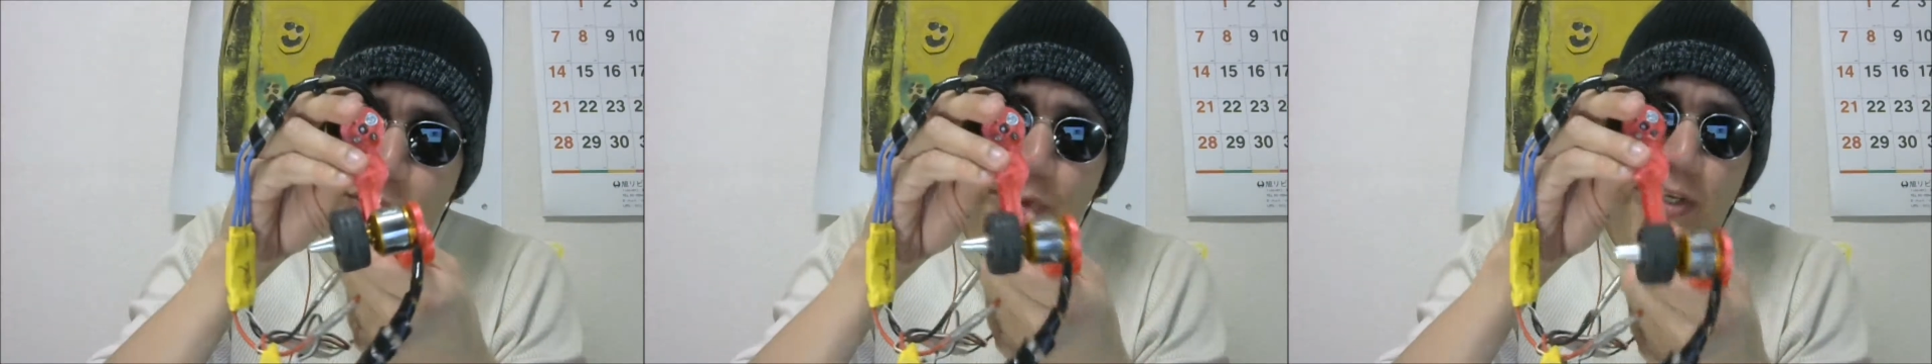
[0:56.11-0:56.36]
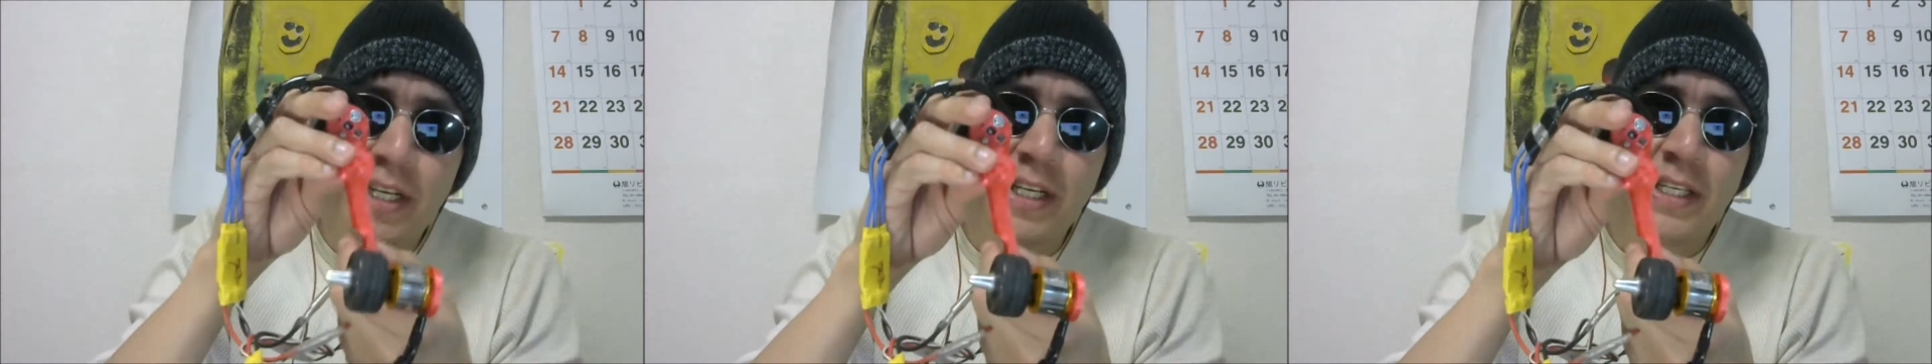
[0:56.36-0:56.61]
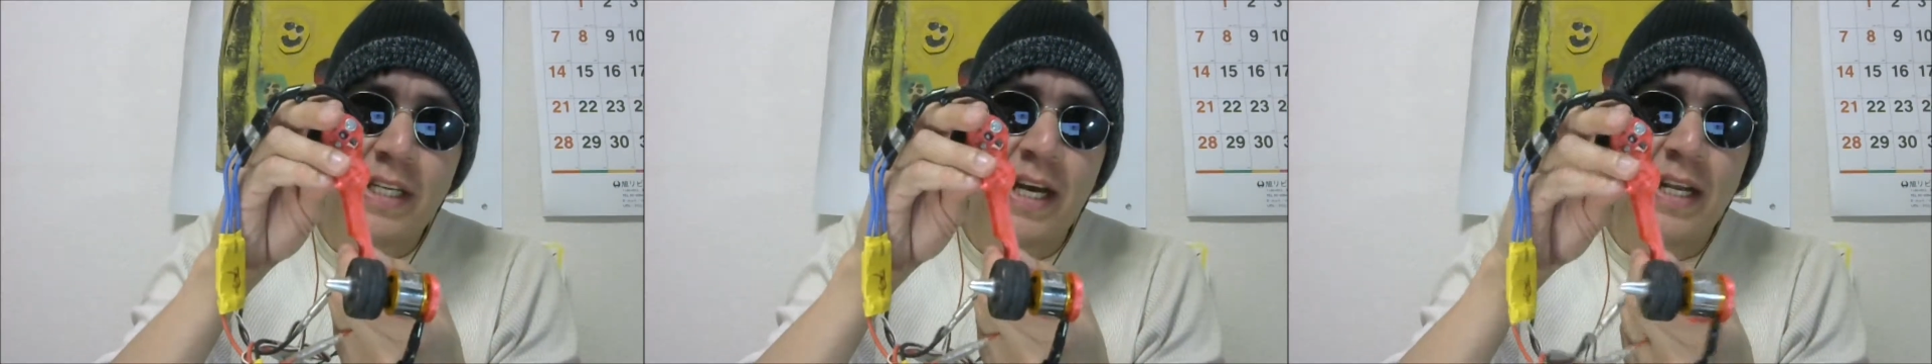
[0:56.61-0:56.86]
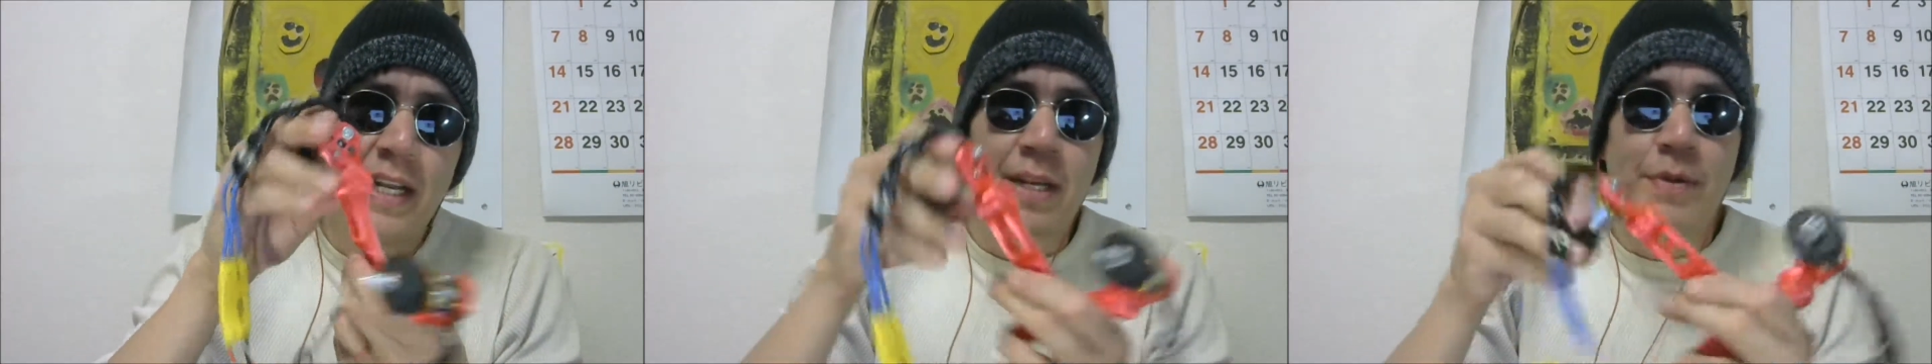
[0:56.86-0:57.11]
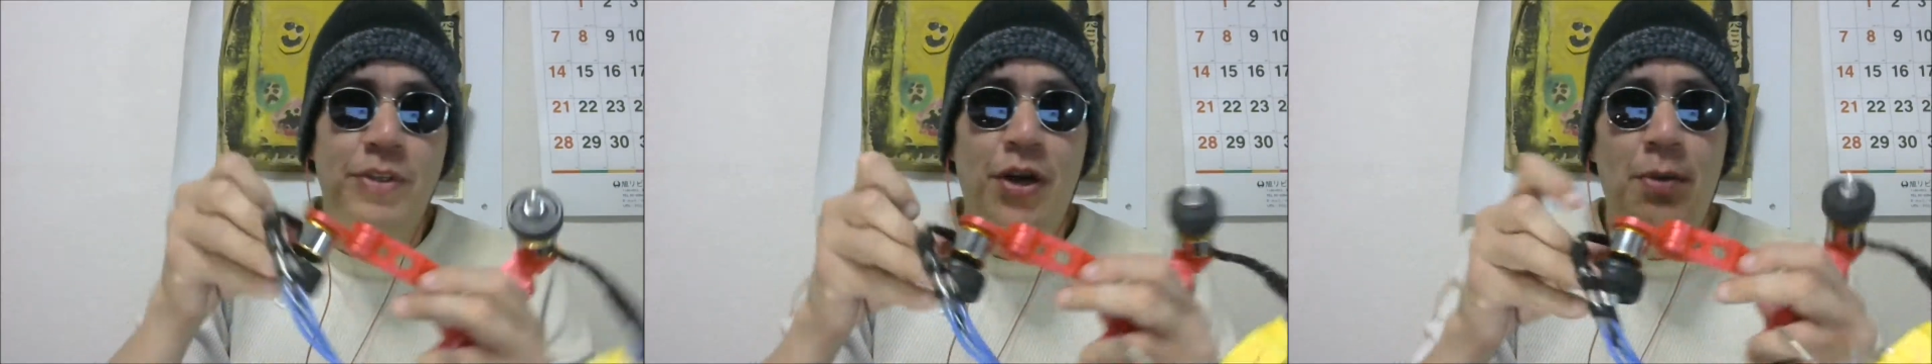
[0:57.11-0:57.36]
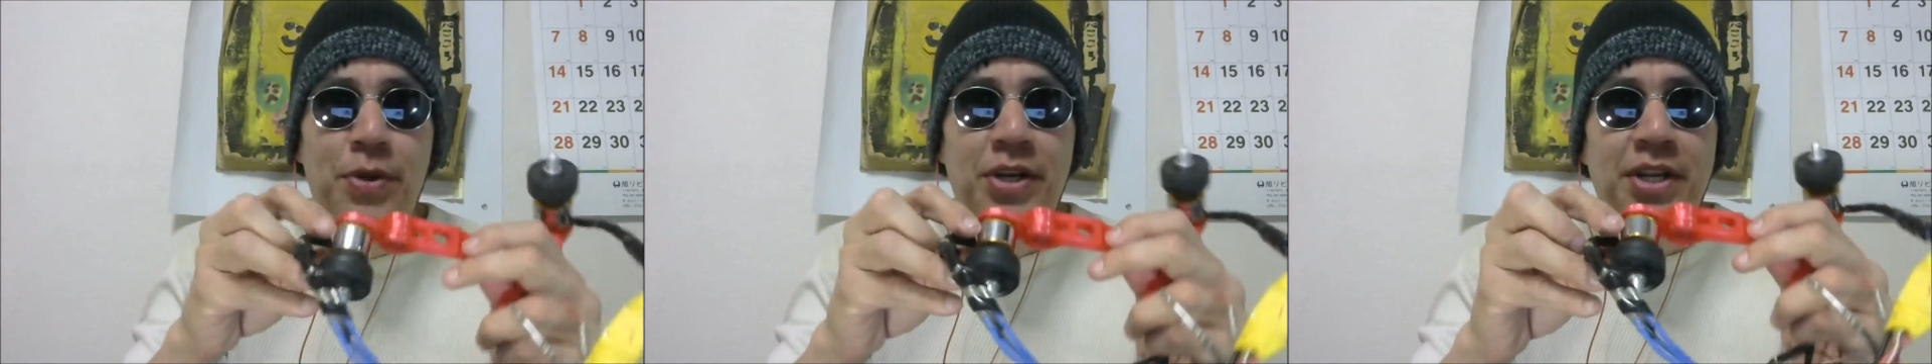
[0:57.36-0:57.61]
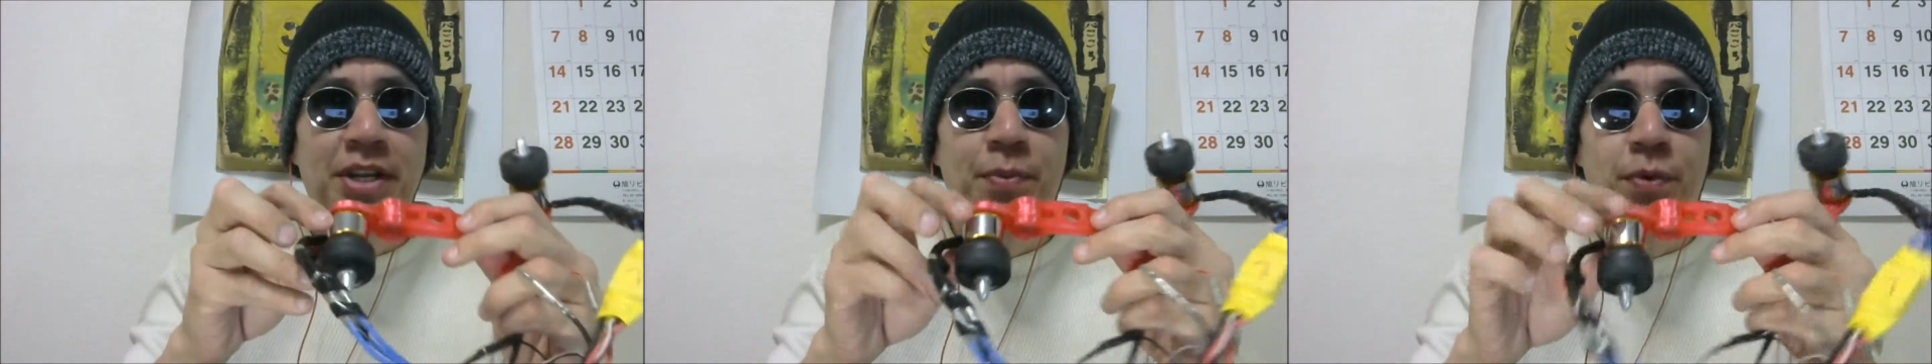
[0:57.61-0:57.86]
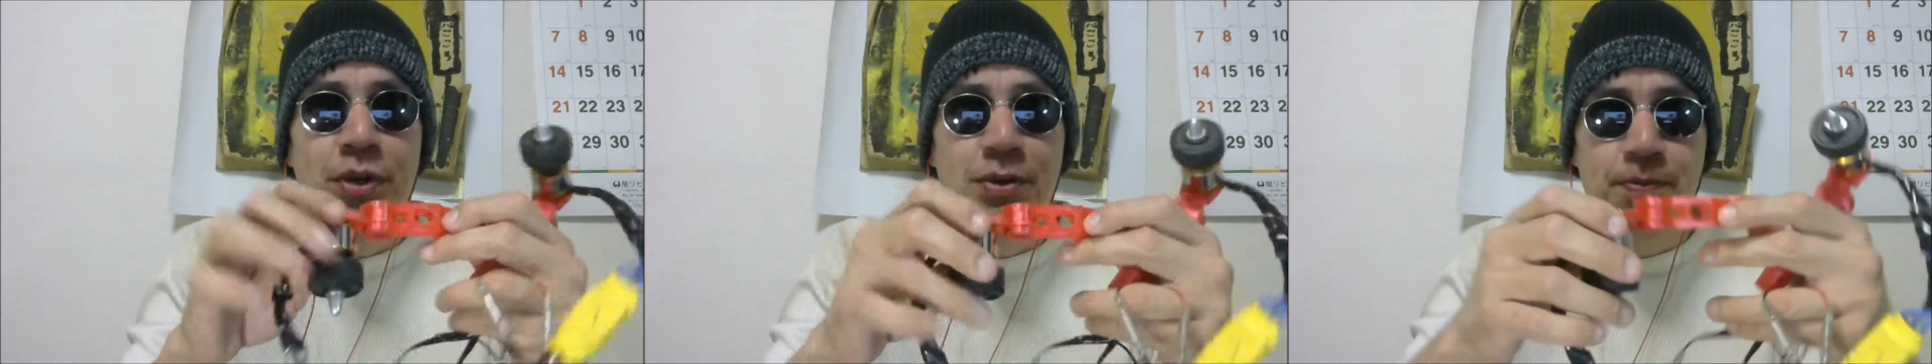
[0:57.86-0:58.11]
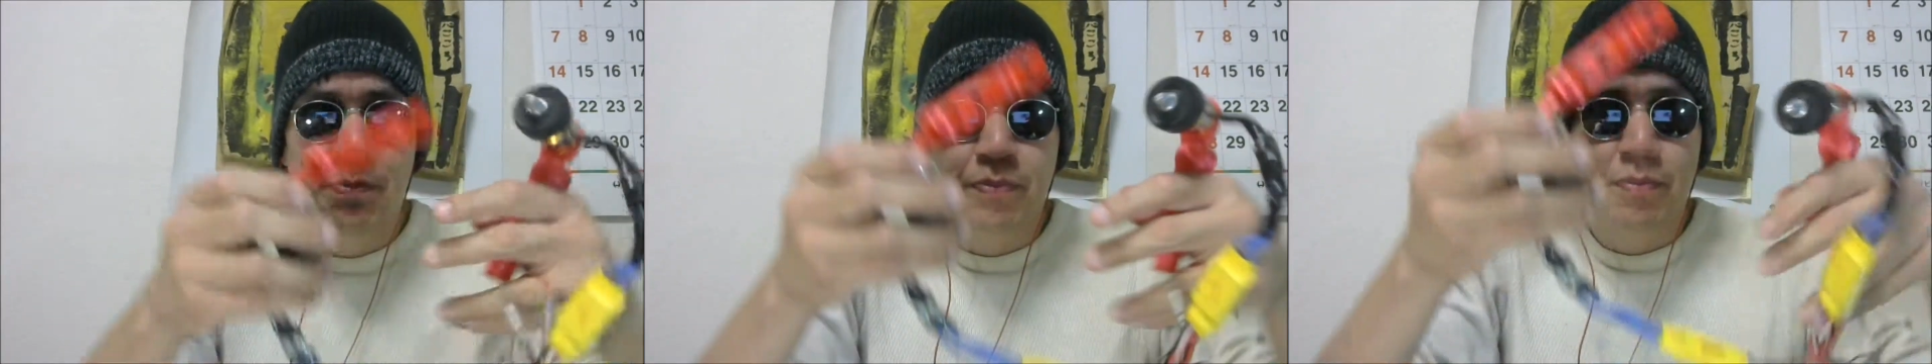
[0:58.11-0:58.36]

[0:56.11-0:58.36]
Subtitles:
joint inside, and it was all printed in one.